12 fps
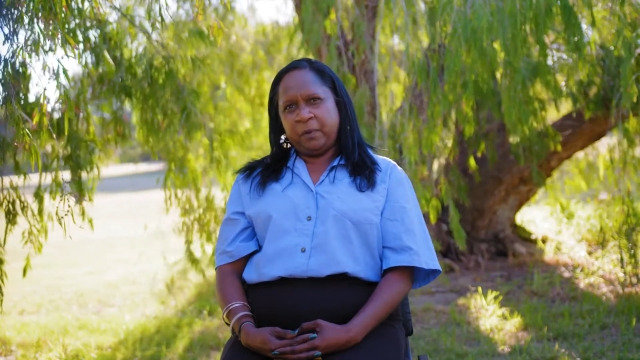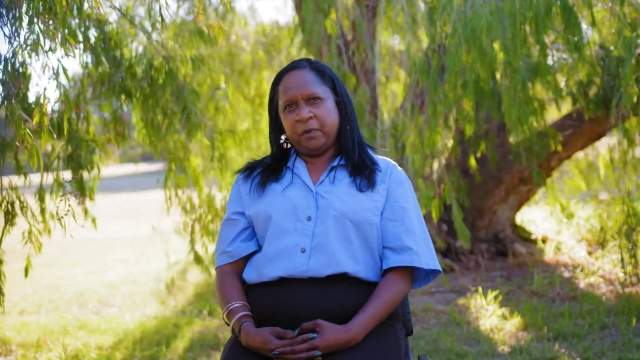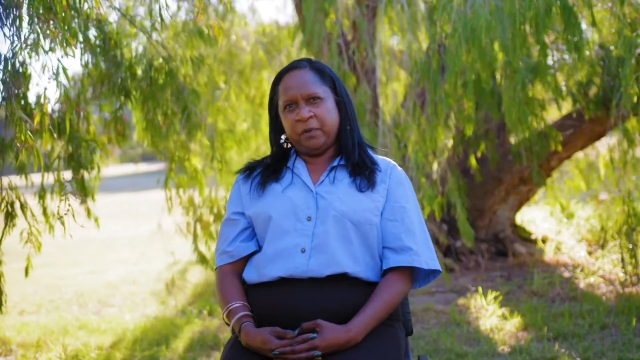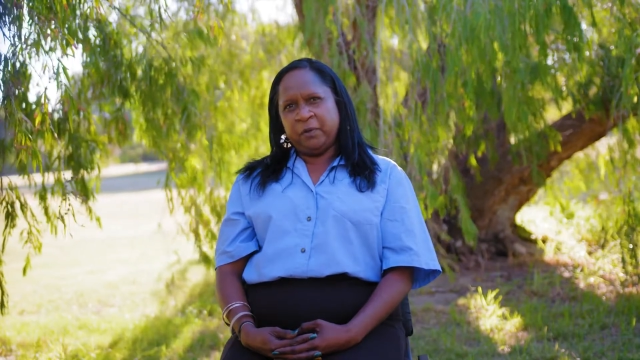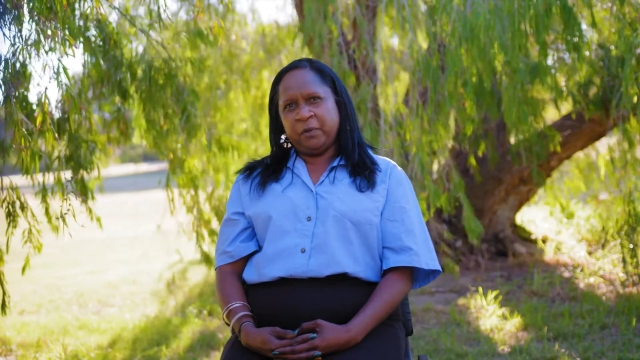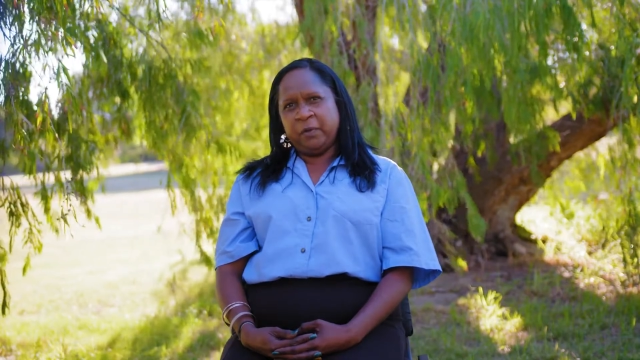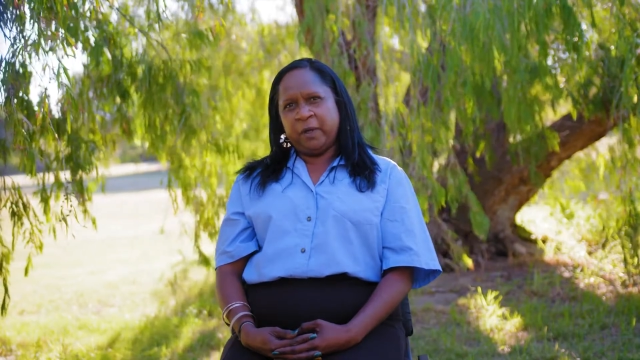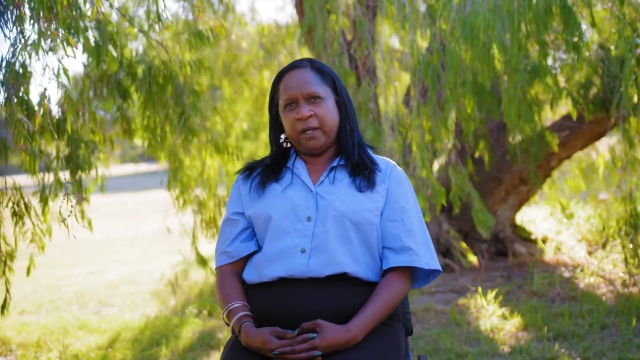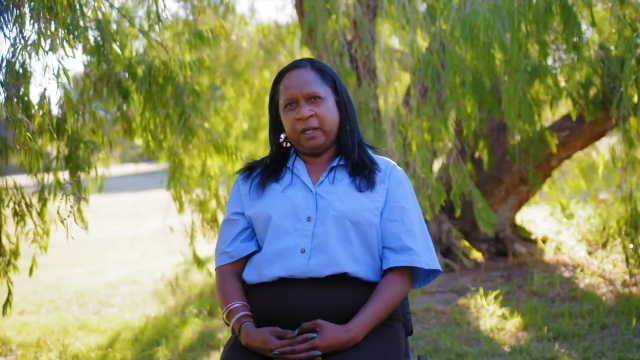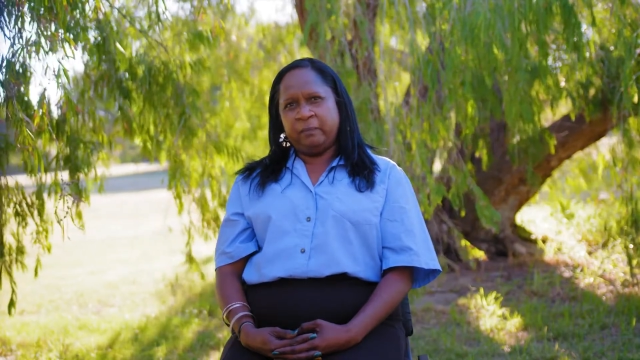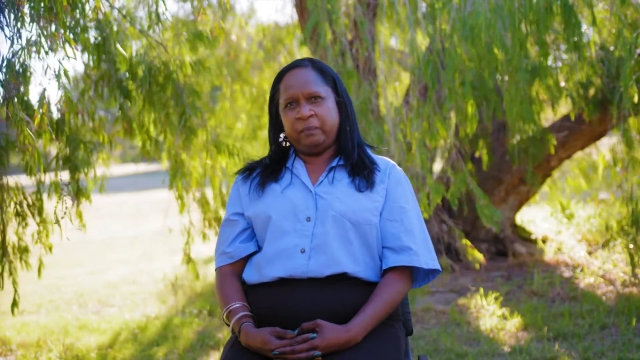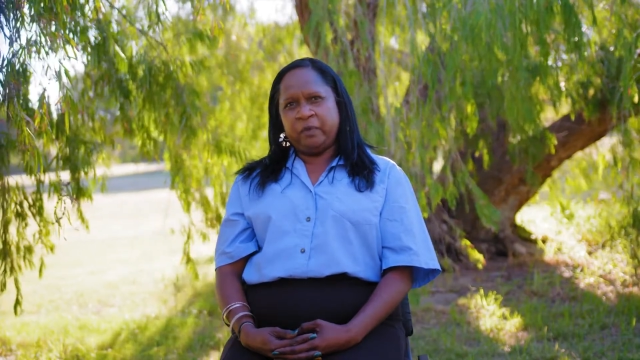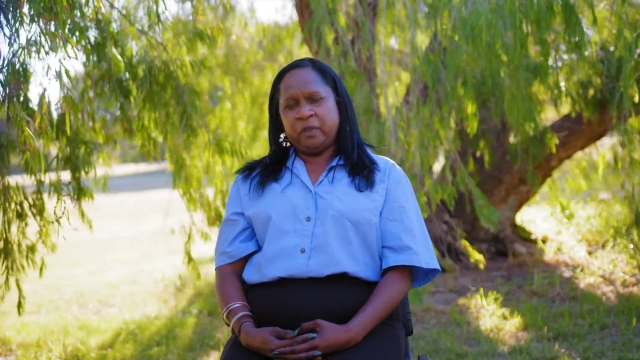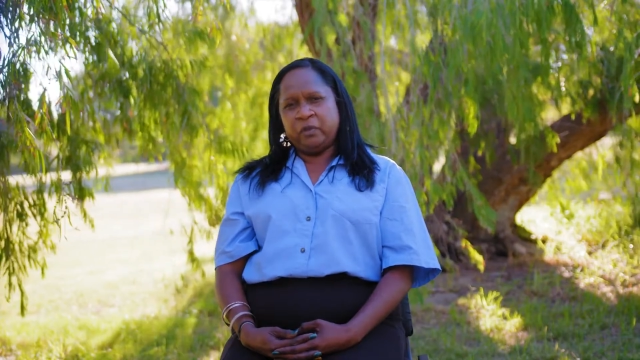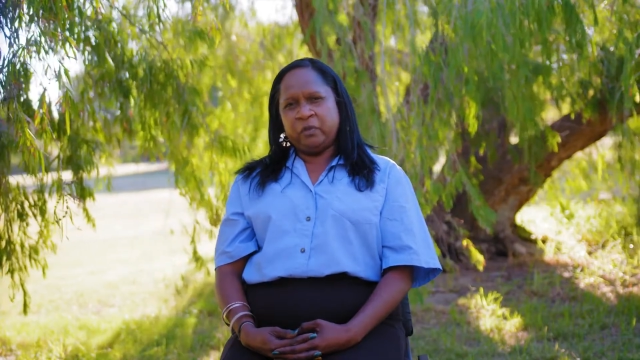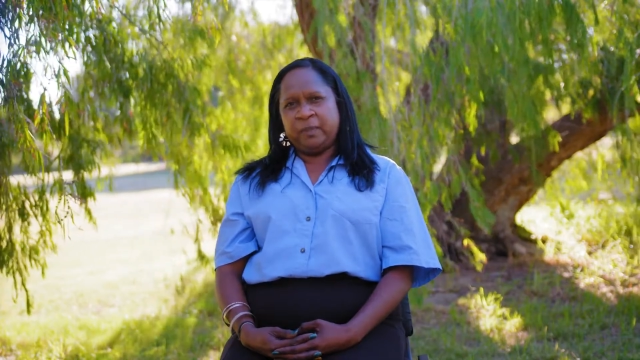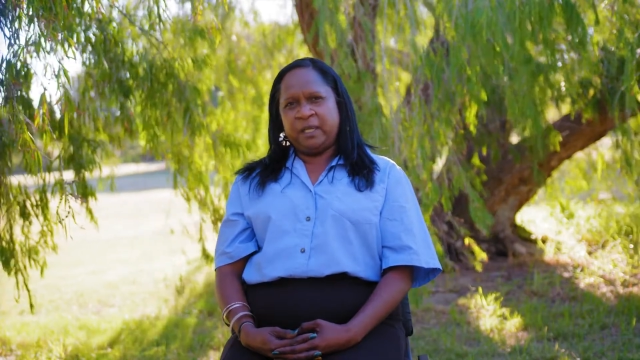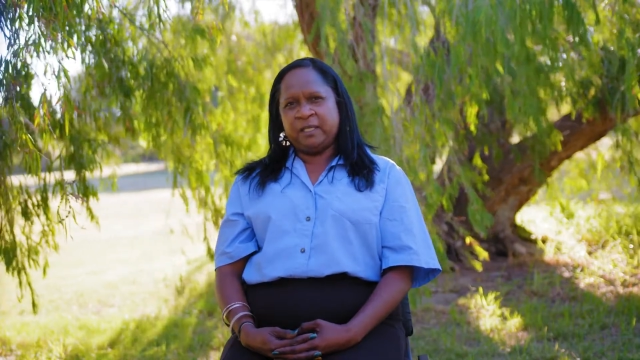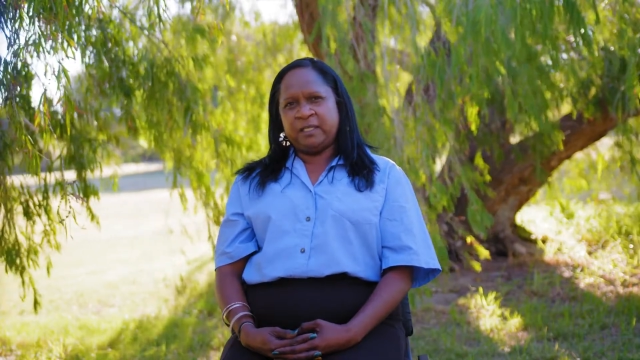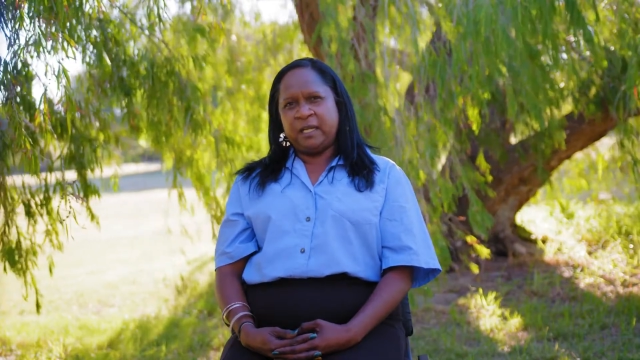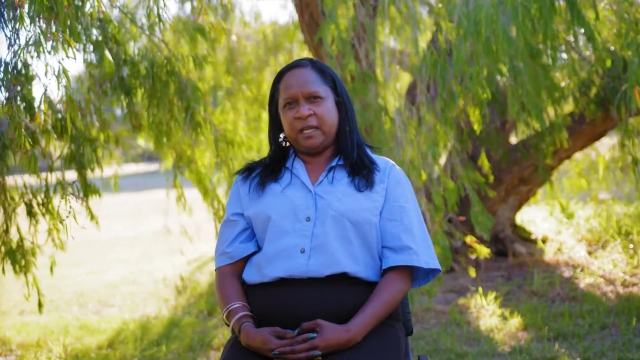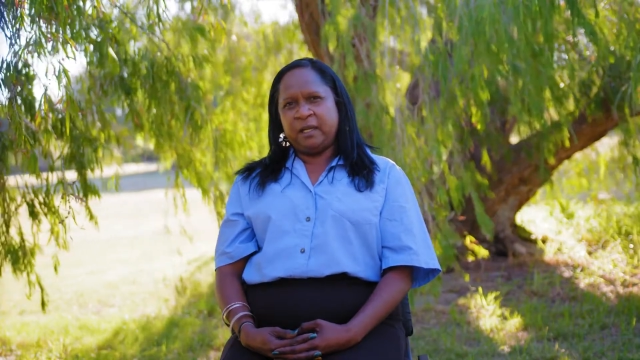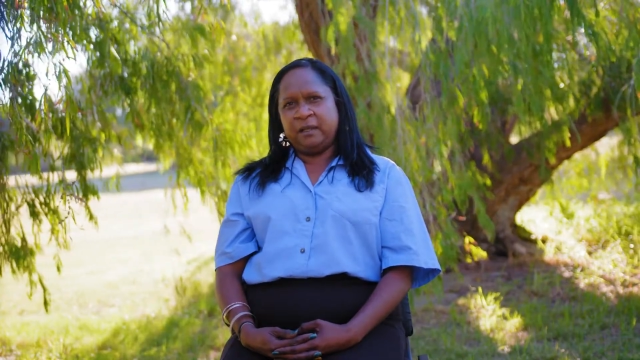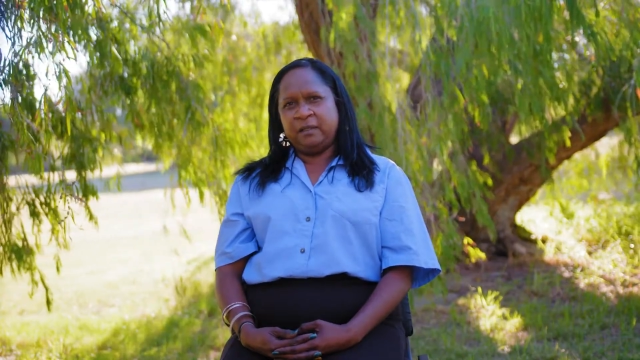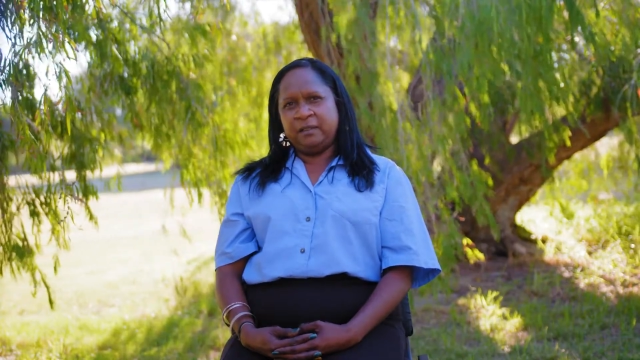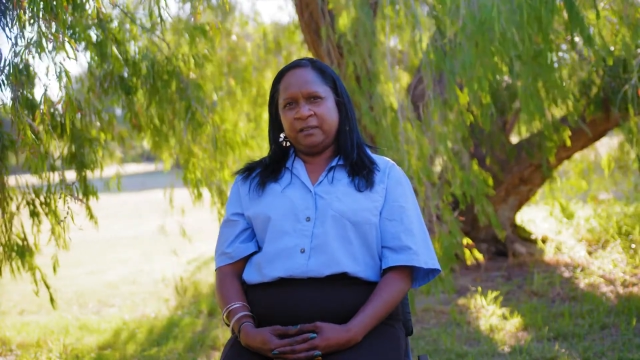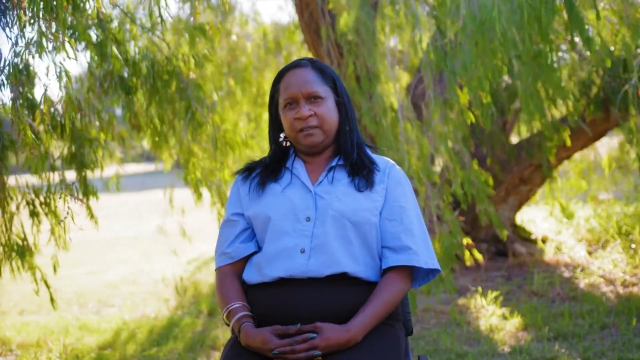person who want them to be a senator.